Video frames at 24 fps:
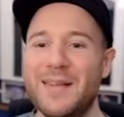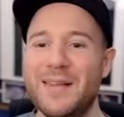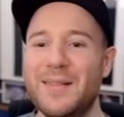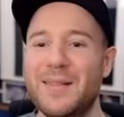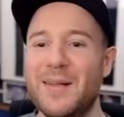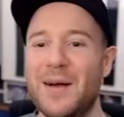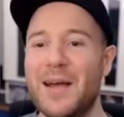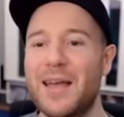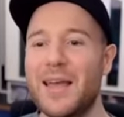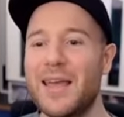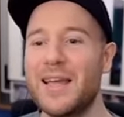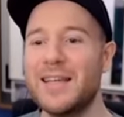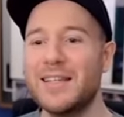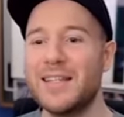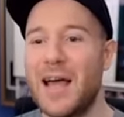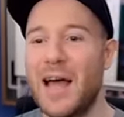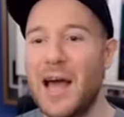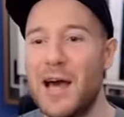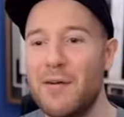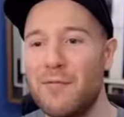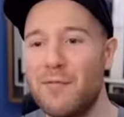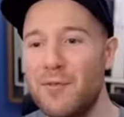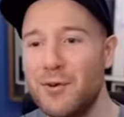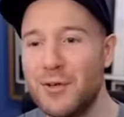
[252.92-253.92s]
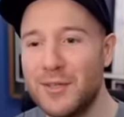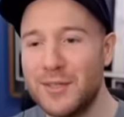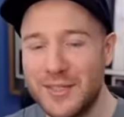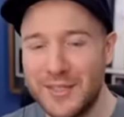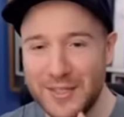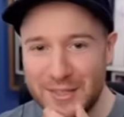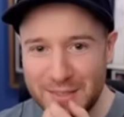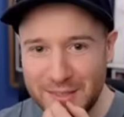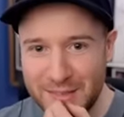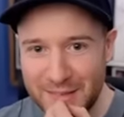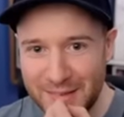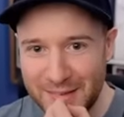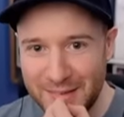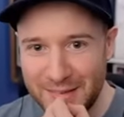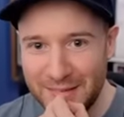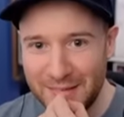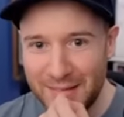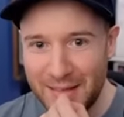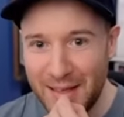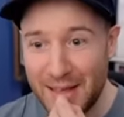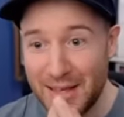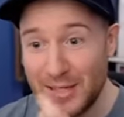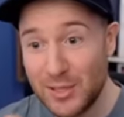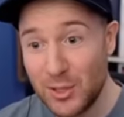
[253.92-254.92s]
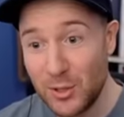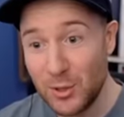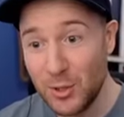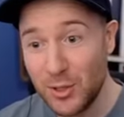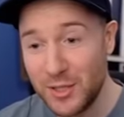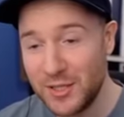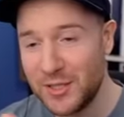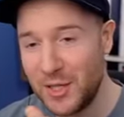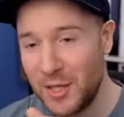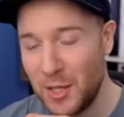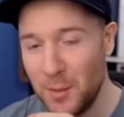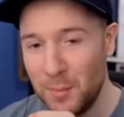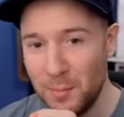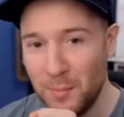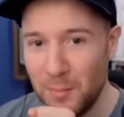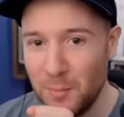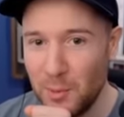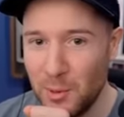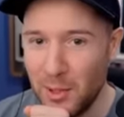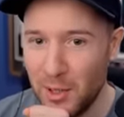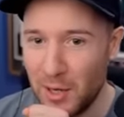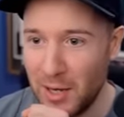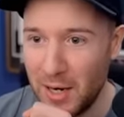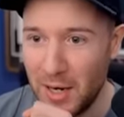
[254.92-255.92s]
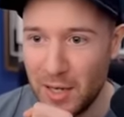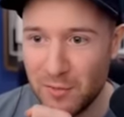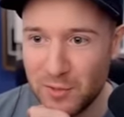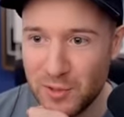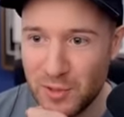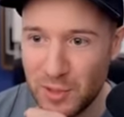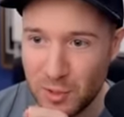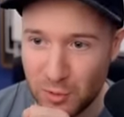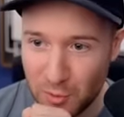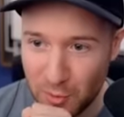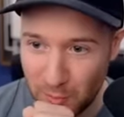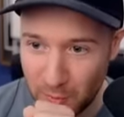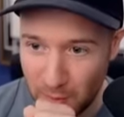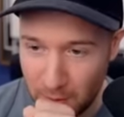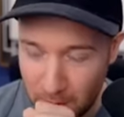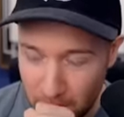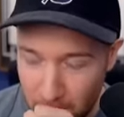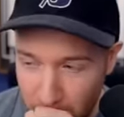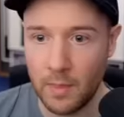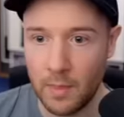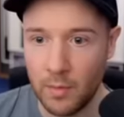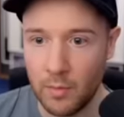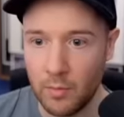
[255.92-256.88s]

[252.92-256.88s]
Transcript: Like, is Havertz as good as him with, like, left stick dribbling?